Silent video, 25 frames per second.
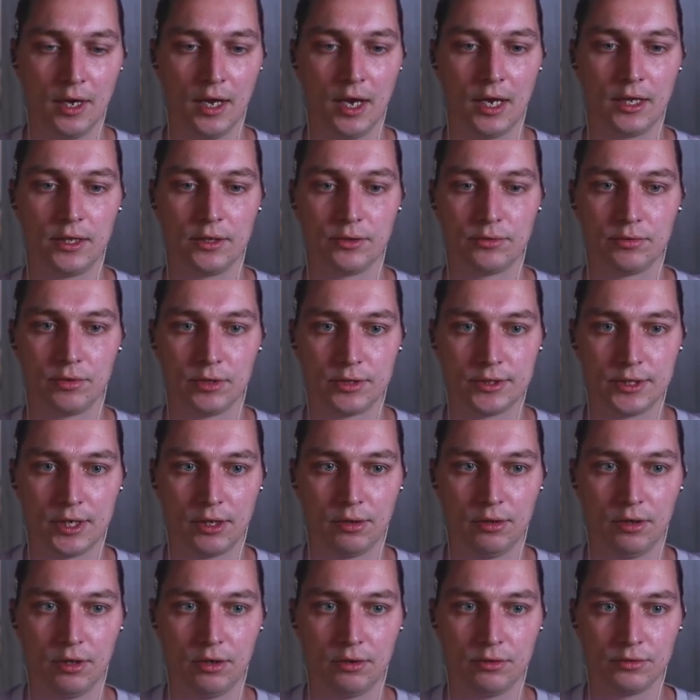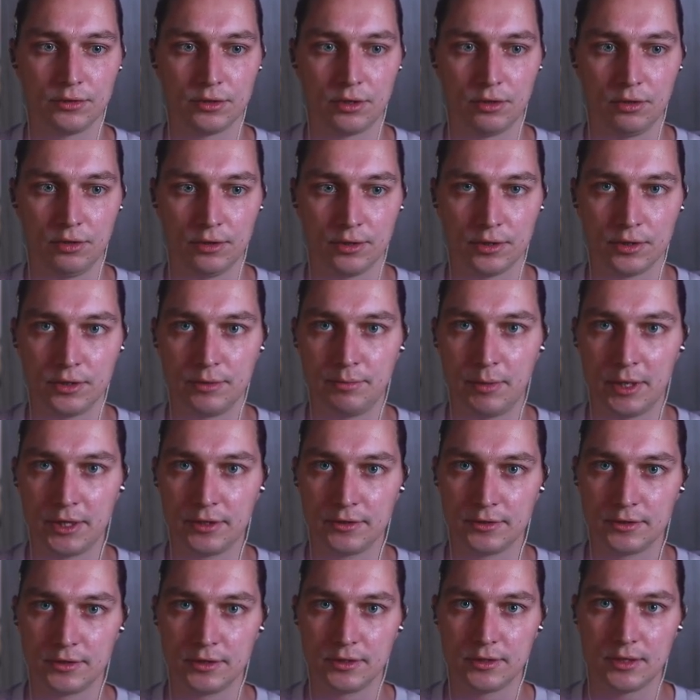and it will download all your
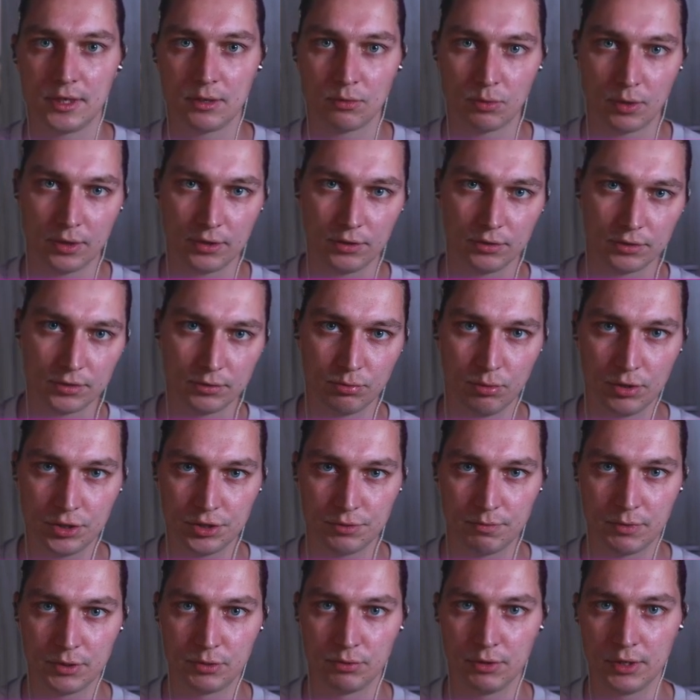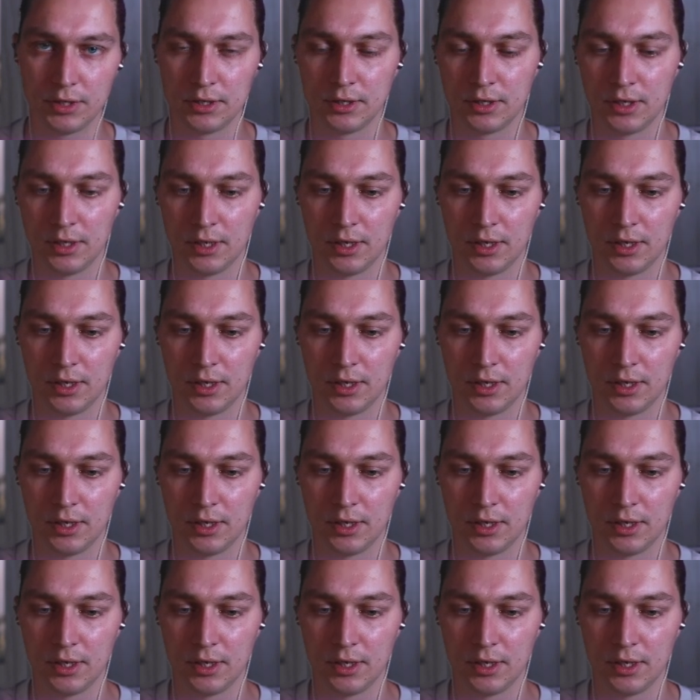dependencies. And when you switch between